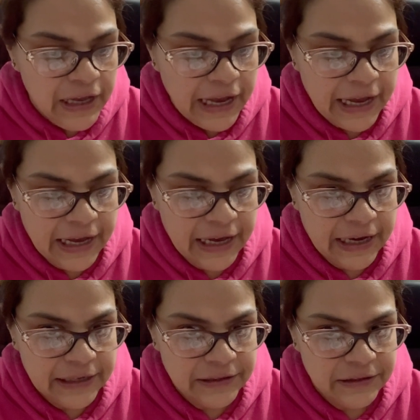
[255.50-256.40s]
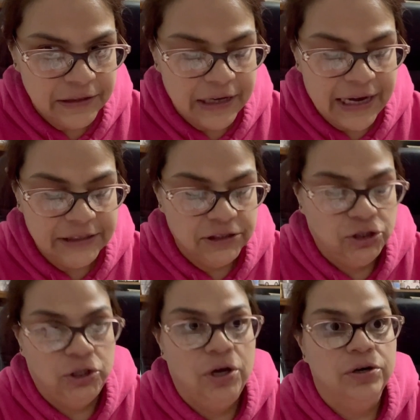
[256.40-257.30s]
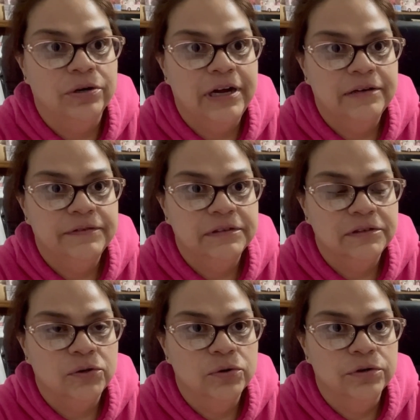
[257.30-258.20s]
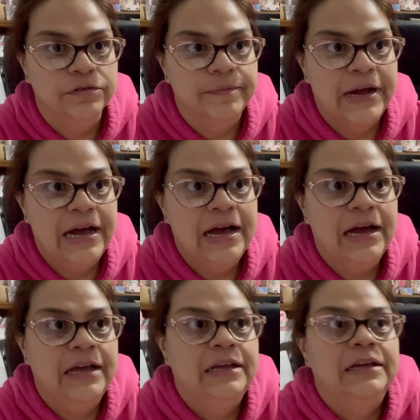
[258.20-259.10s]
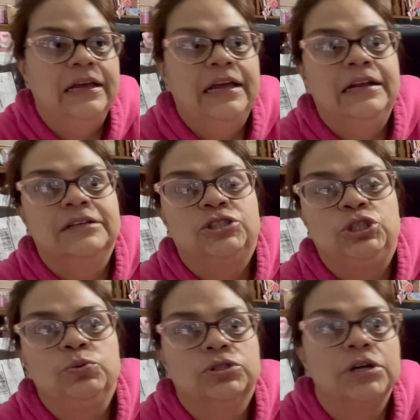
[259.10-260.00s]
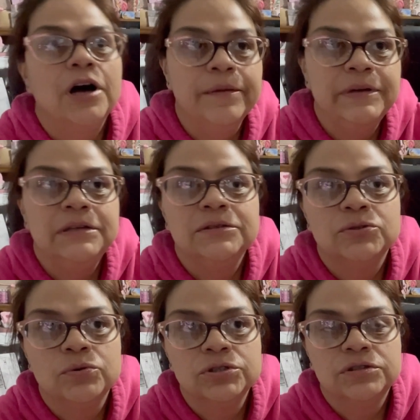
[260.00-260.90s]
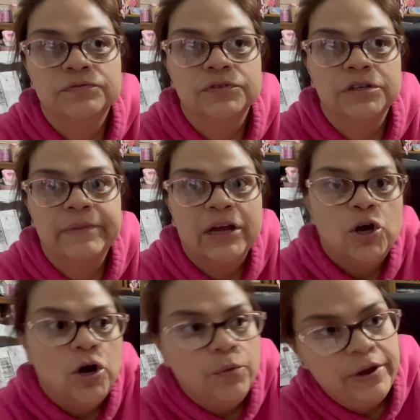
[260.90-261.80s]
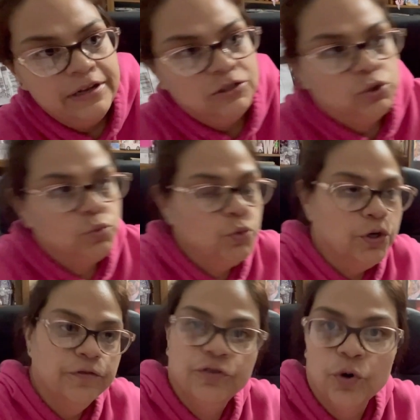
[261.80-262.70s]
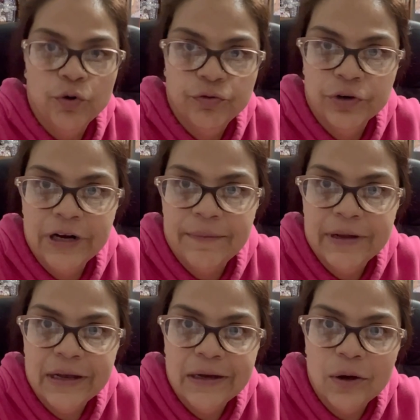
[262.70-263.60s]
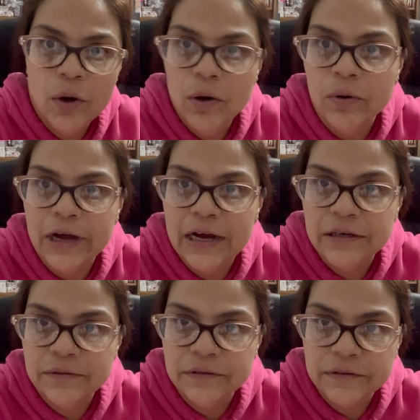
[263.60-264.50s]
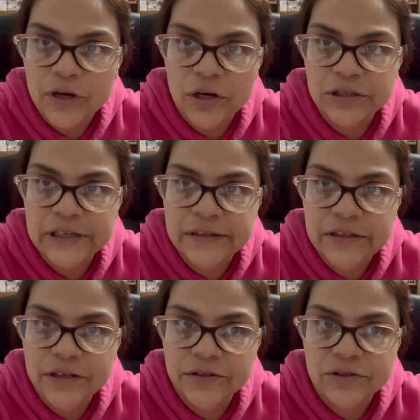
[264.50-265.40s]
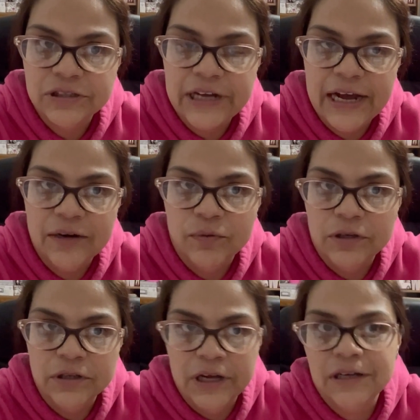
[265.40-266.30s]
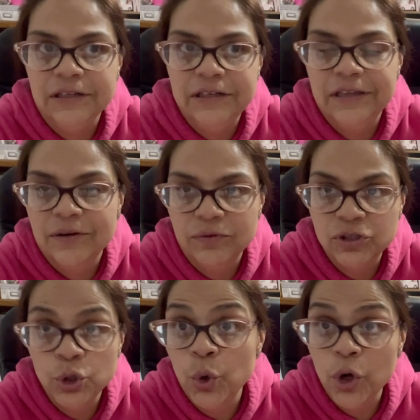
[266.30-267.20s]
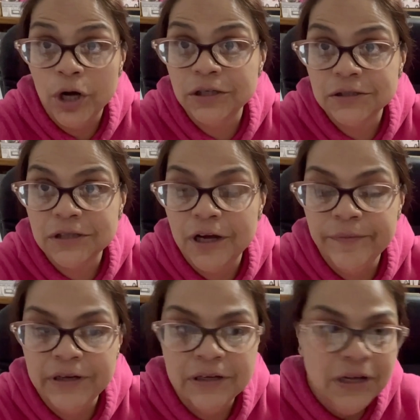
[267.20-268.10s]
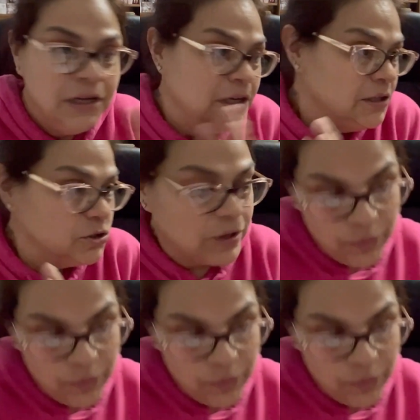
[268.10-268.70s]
And I just saw her out of the corner of my eye, and as she was coming towards the front of my car, went swerved over, and I'm like, oh God, the car's on the other side. Well, luckily there was no cars coming. So I